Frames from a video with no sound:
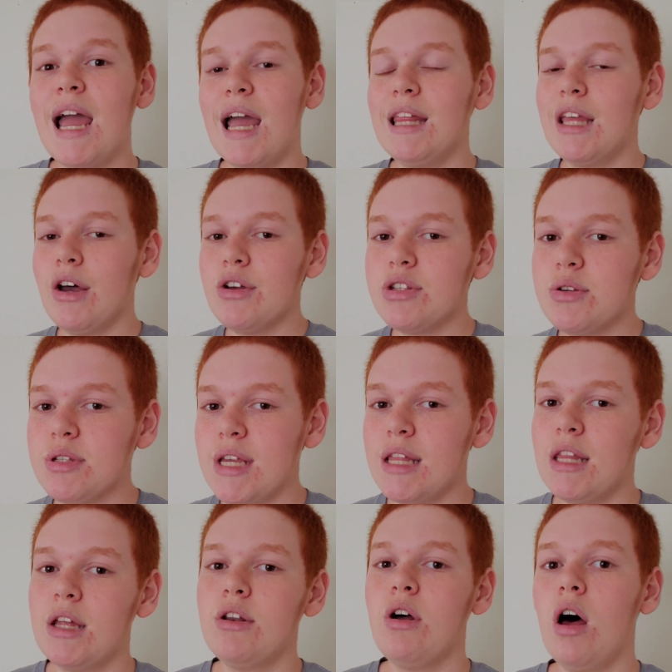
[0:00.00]
And they also said
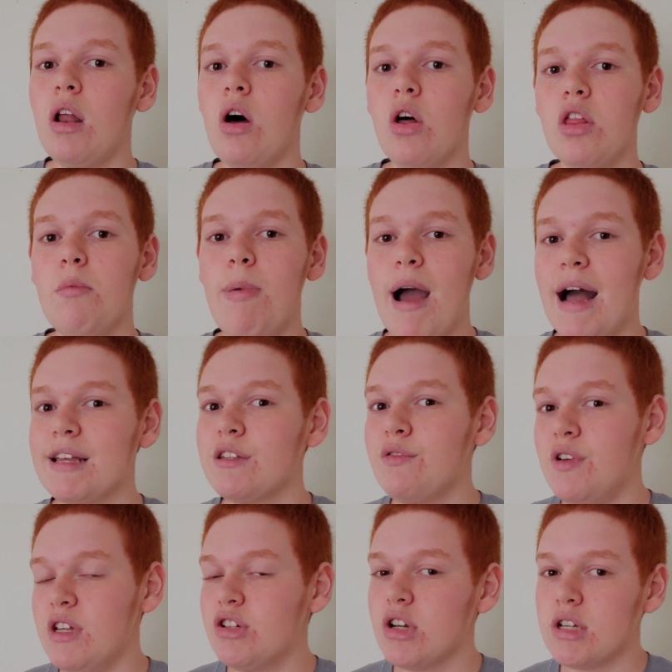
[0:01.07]
that not all the pass
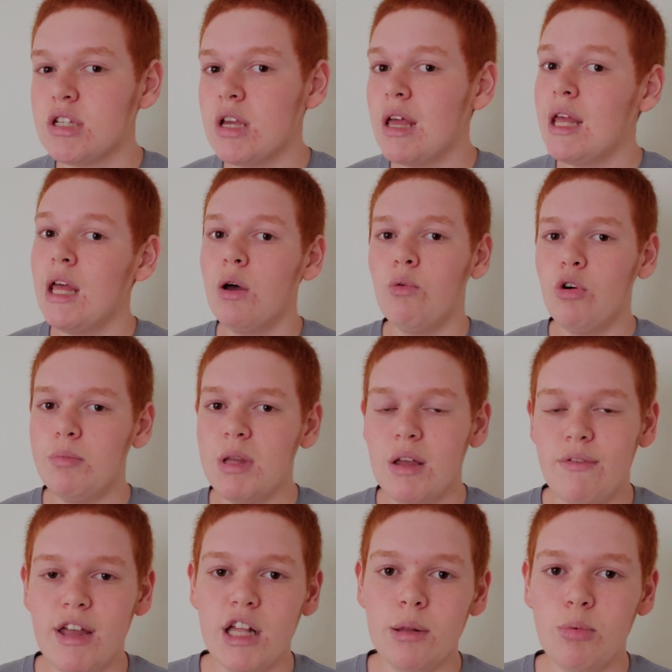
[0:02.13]
features will be
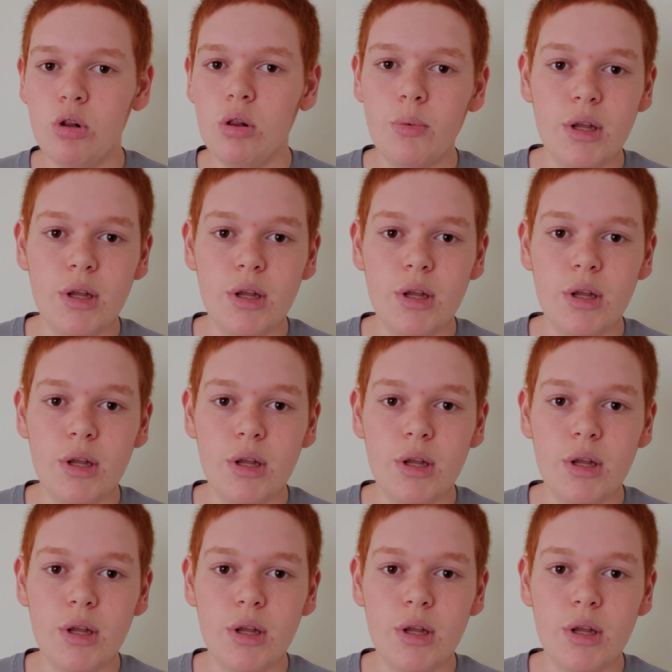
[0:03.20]
available.